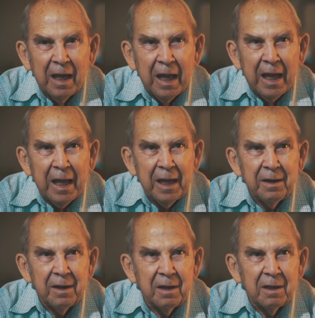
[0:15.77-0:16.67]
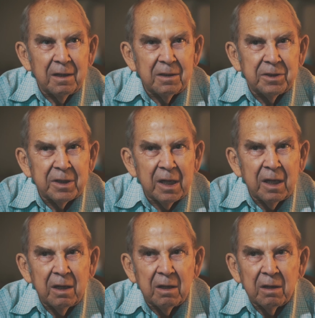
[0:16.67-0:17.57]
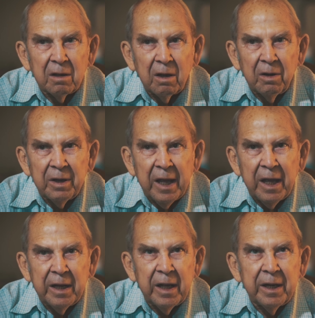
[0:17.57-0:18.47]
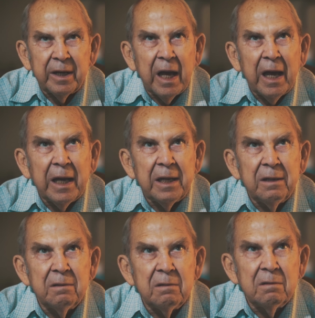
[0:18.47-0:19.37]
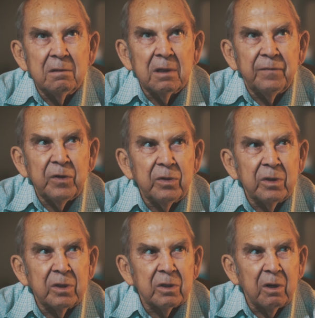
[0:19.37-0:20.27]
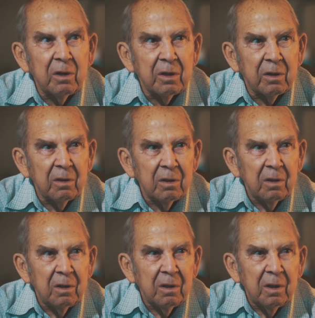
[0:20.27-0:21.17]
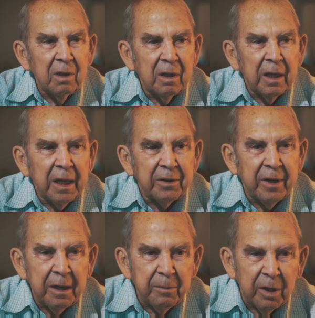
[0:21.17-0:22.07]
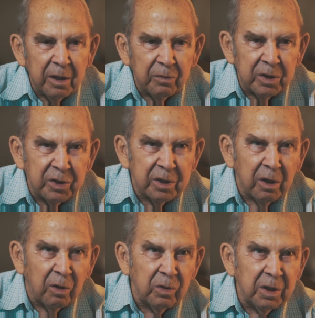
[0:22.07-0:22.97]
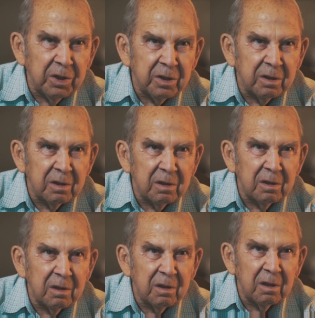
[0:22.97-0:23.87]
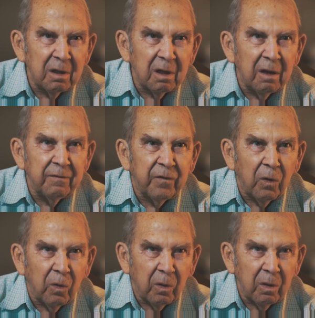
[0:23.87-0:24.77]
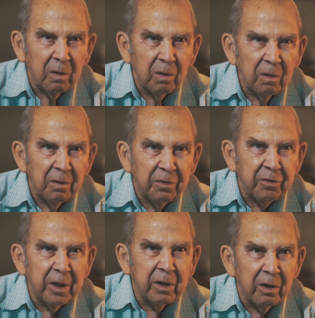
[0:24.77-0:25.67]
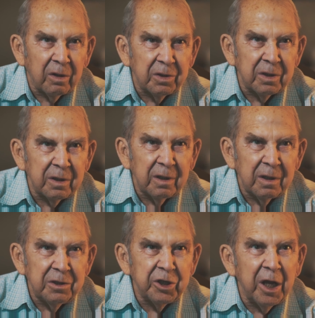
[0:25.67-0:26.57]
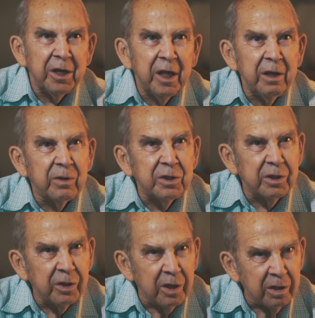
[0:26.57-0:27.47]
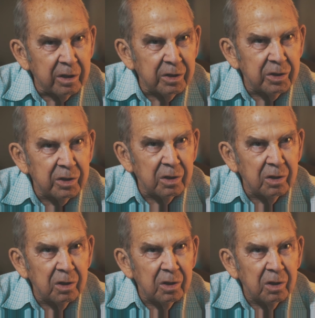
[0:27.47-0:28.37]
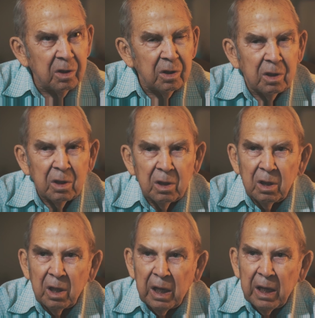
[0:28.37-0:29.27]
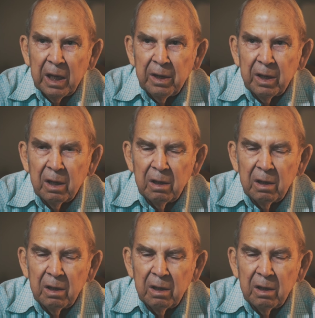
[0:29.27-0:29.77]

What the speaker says: And see, her dad had died a few years earlier, and grandmother was the oldest of 4. 3 girls. J.D. was the youngest. And